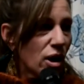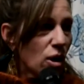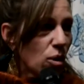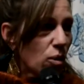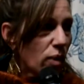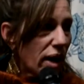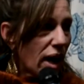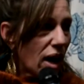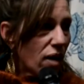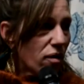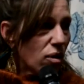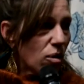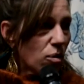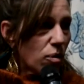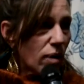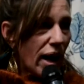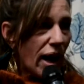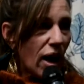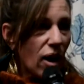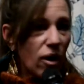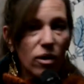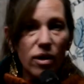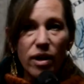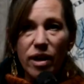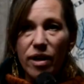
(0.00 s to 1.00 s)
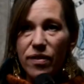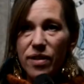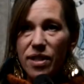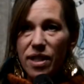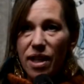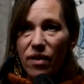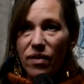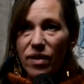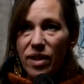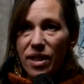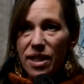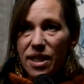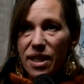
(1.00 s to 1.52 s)
We have a route of
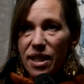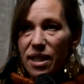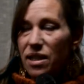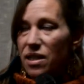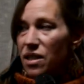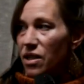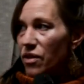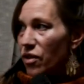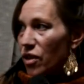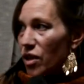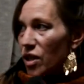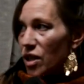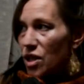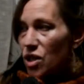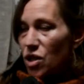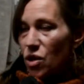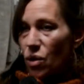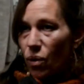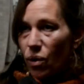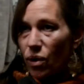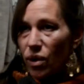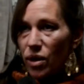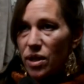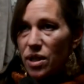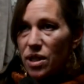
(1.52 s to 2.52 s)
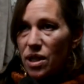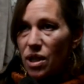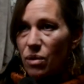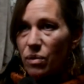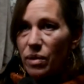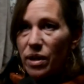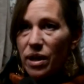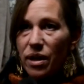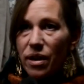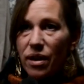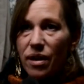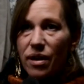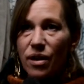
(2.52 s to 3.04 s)
17 different stores that
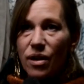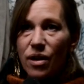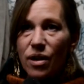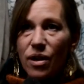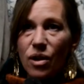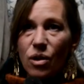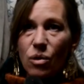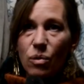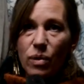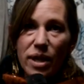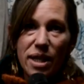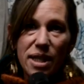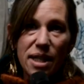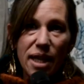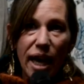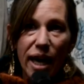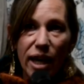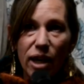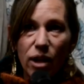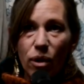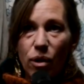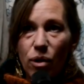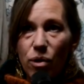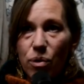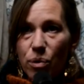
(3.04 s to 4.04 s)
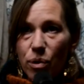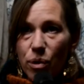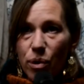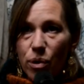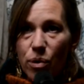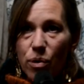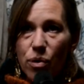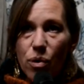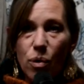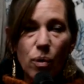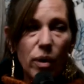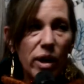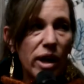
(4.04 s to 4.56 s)
we cycle
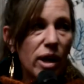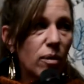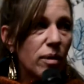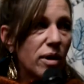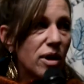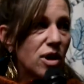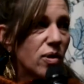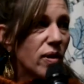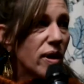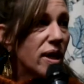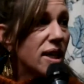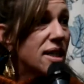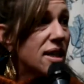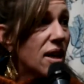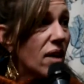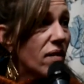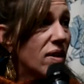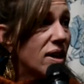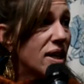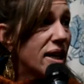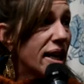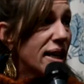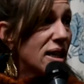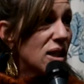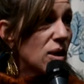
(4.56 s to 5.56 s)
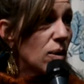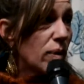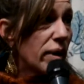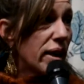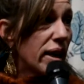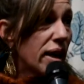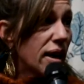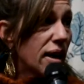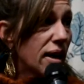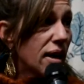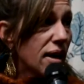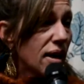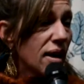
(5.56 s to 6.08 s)
through the week. We do it 7 days a
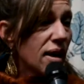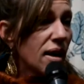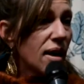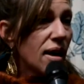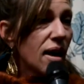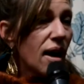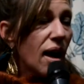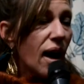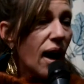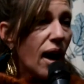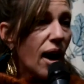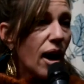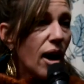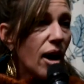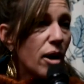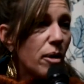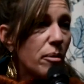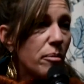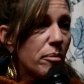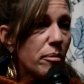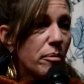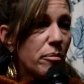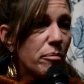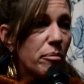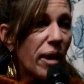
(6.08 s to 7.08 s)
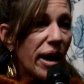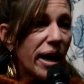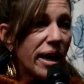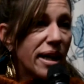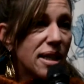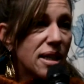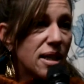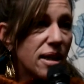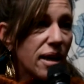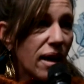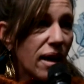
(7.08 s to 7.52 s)
week. By